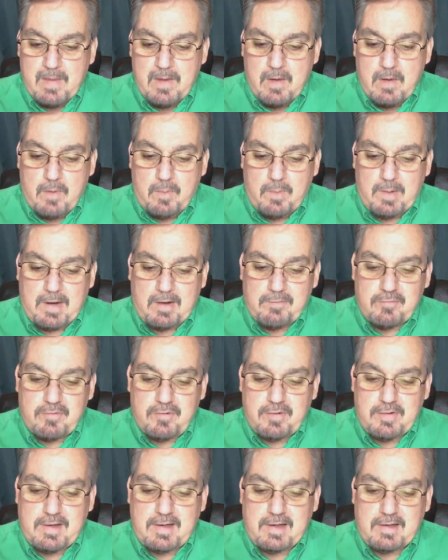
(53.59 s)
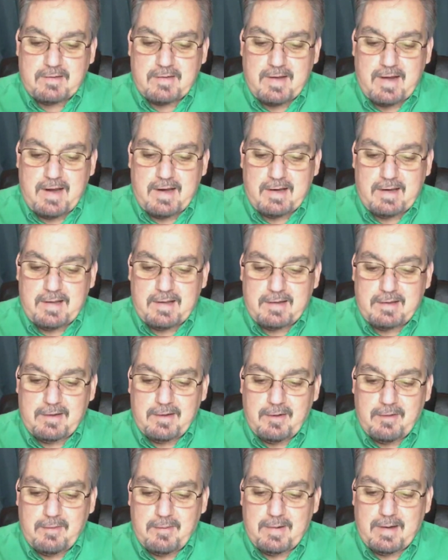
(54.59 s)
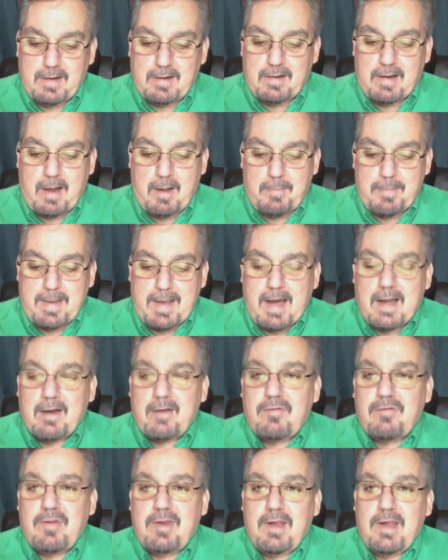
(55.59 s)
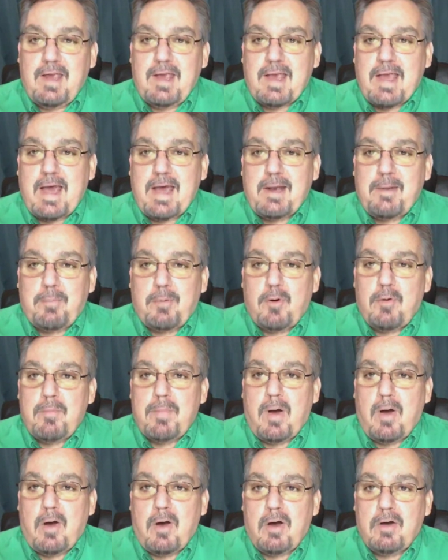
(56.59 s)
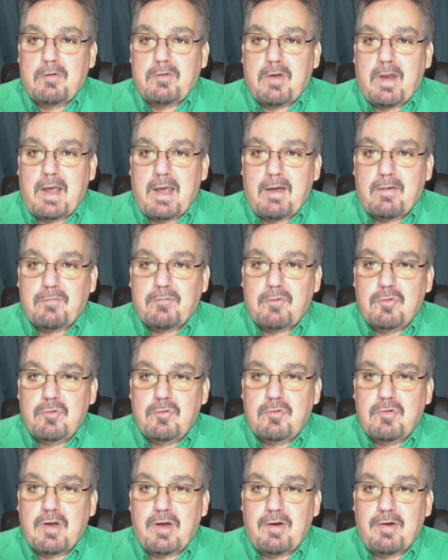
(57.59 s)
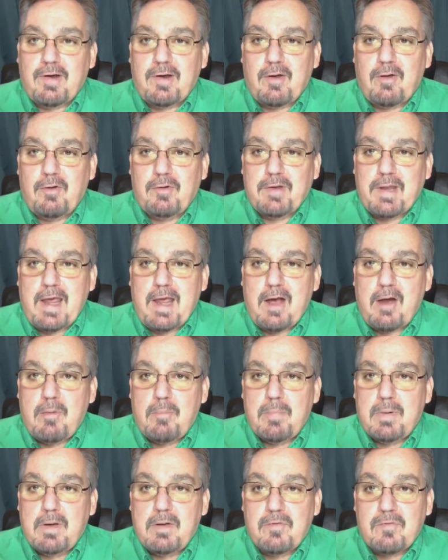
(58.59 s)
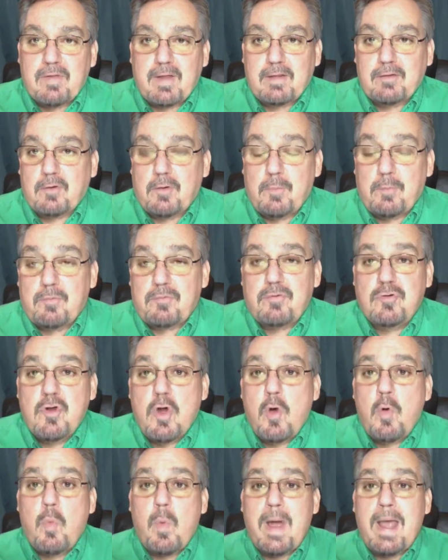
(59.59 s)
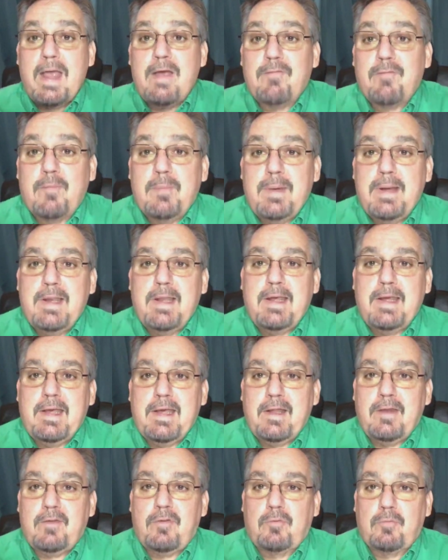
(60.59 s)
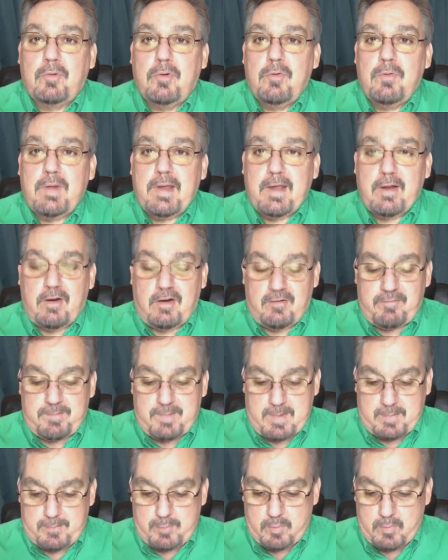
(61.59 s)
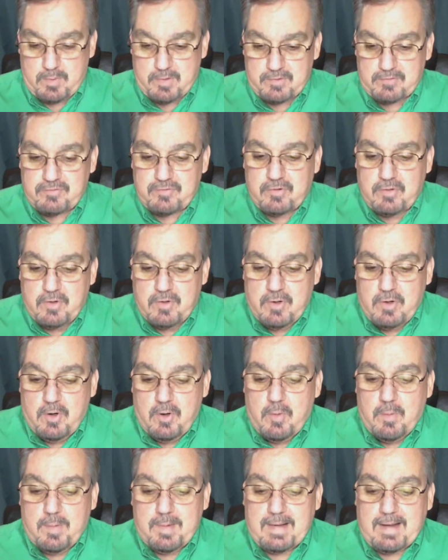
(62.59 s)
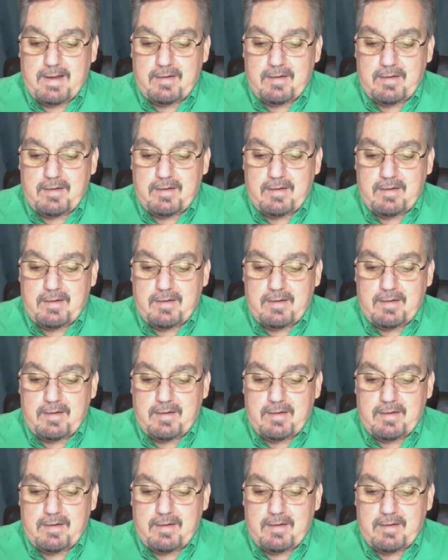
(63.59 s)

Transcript: When I was looking at that, and I'll be honest, it kind of broke my heart to have to tear it all down, but it's like there was no way for me to get through, to get off my porch without